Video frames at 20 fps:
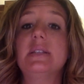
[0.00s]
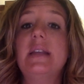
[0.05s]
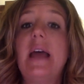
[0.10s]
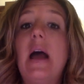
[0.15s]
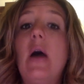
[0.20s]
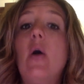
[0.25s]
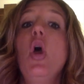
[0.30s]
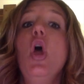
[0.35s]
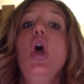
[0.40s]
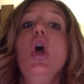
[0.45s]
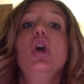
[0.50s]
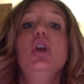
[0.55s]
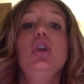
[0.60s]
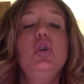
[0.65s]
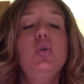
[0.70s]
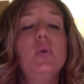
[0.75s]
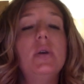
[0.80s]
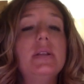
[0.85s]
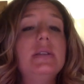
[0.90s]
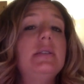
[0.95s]
Now,
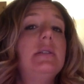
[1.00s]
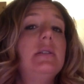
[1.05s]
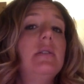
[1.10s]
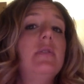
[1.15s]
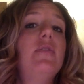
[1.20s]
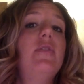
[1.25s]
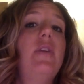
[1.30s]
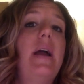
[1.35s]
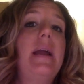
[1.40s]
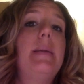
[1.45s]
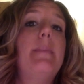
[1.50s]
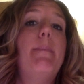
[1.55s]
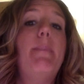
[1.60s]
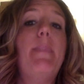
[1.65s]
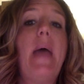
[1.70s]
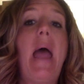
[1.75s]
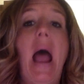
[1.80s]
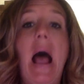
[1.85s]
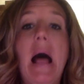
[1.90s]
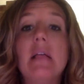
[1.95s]
you can still find
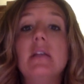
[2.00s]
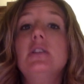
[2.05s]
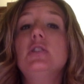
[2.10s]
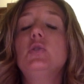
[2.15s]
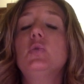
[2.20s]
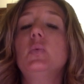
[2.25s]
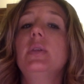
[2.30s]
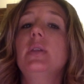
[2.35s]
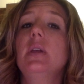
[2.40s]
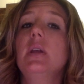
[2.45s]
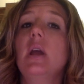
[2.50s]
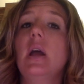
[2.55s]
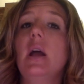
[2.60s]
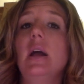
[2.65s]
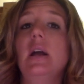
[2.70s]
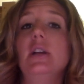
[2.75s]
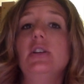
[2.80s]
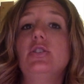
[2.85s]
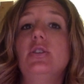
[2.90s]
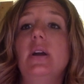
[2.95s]
balance within
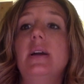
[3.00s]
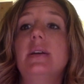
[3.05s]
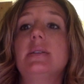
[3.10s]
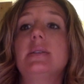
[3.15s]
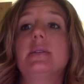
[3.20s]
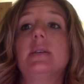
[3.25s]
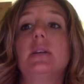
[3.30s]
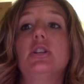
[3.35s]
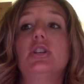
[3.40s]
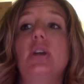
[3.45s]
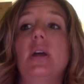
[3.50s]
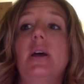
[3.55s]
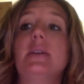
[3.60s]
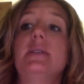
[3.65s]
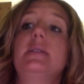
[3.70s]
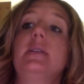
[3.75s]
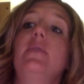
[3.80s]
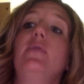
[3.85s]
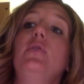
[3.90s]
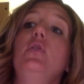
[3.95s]
contrast, such as
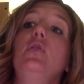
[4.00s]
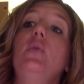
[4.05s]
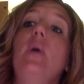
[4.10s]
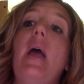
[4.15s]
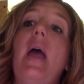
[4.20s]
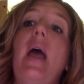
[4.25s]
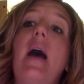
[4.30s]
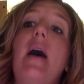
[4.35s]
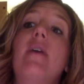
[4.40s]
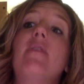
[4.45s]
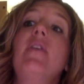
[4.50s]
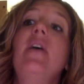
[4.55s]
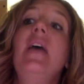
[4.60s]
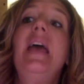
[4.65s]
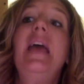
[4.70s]
if you have